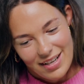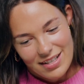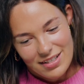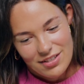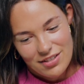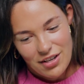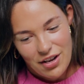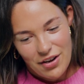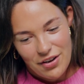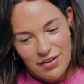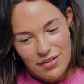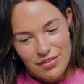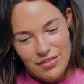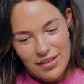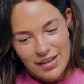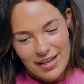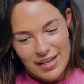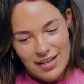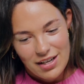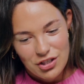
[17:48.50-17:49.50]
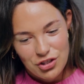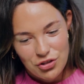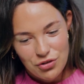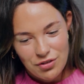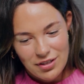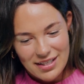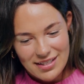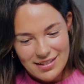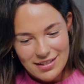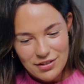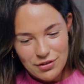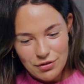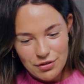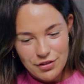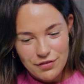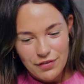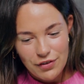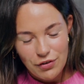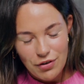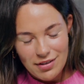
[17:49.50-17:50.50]
So the shortlisted
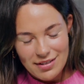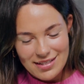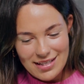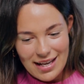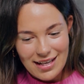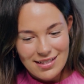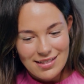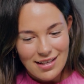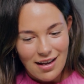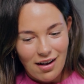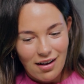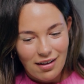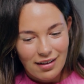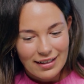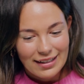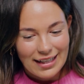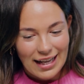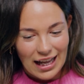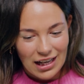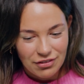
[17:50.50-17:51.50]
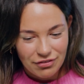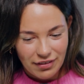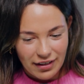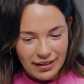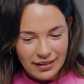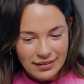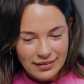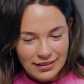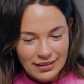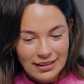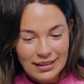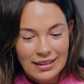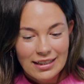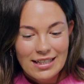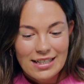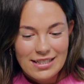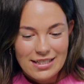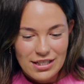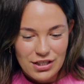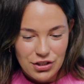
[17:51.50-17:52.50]
tools for content are Canva,
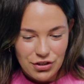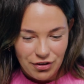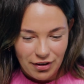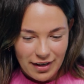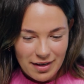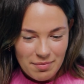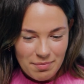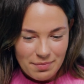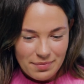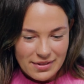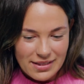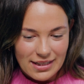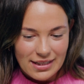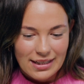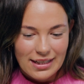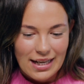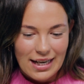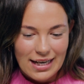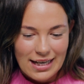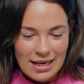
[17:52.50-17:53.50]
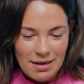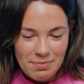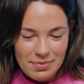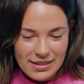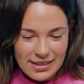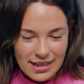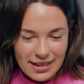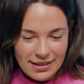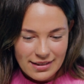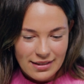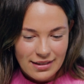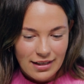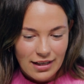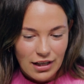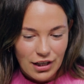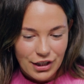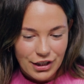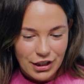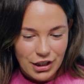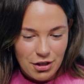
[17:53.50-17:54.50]
Descript, Libsyn,
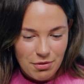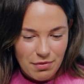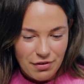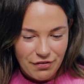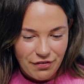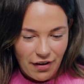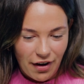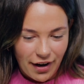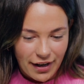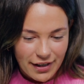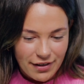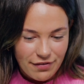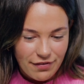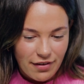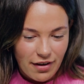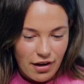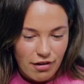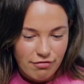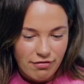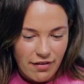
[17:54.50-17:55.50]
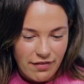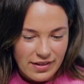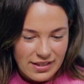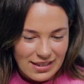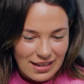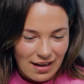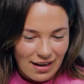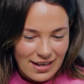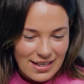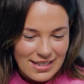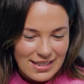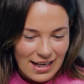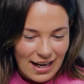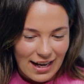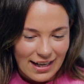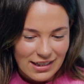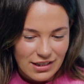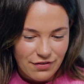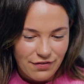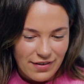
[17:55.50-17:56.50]
Lumen 5, Riverside,
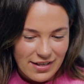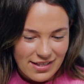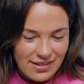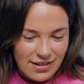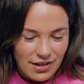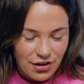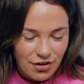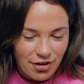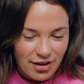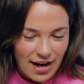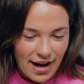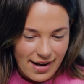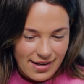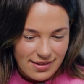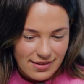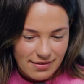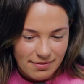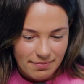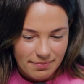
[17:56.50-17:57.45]
and Vista Create.